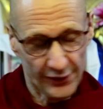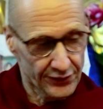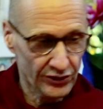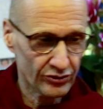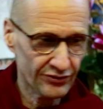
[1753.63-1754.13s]

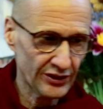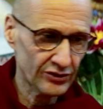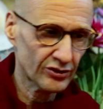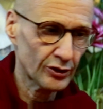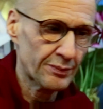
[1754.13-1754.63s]
This
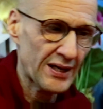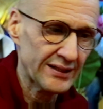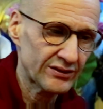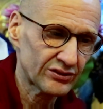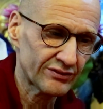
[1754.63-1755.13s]
refers to the
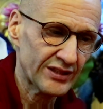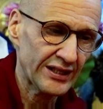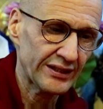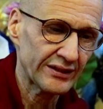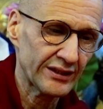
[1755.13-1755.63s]
practice of
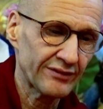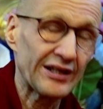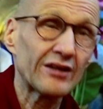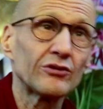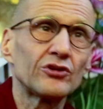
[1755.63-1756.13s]
taking and
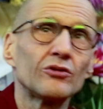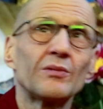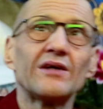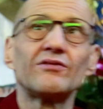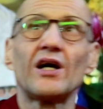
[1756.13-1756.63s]
giving, which you
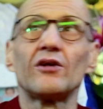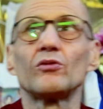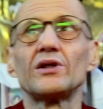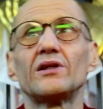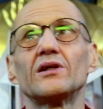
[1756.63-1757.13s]
may have done
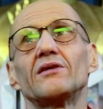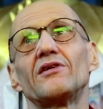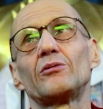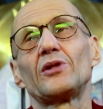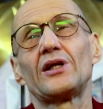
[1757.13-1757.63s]
with
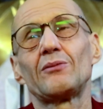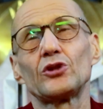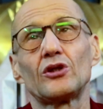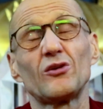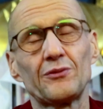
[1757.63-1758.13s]
Venerable
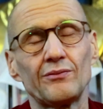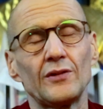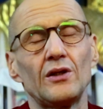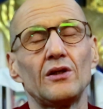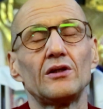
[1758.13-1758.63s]
Namjong,
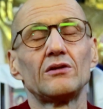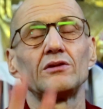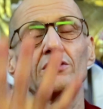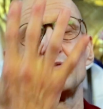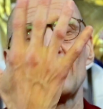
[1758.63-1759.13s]

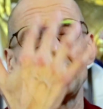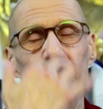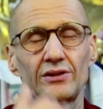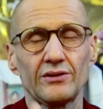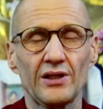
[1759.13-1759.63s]
where you
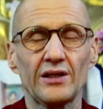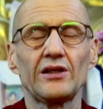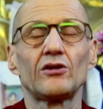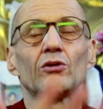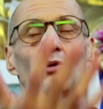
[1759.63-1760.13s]
imagine
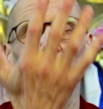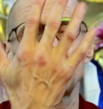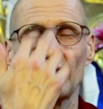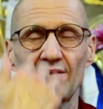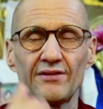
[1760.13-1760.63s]
taking on all
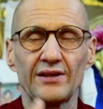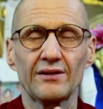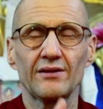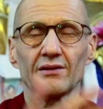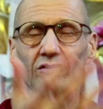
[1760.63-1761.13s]
their suffering.
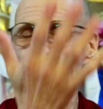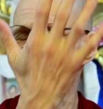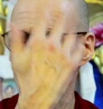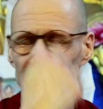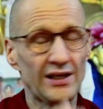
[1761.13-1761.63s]
It's
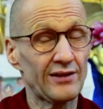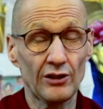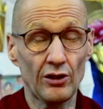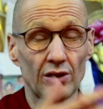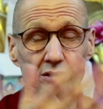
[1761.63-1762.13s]
obvious they have a
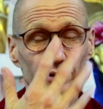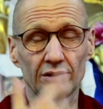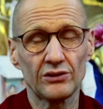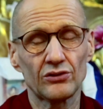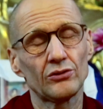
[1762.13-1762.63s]
lot,
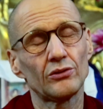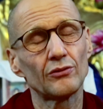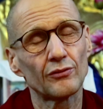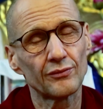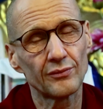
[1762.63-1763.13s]
these two
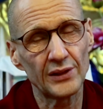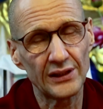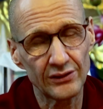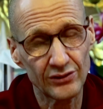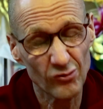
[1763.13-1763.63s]

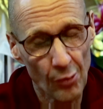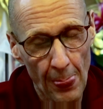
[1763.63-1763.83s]
beings.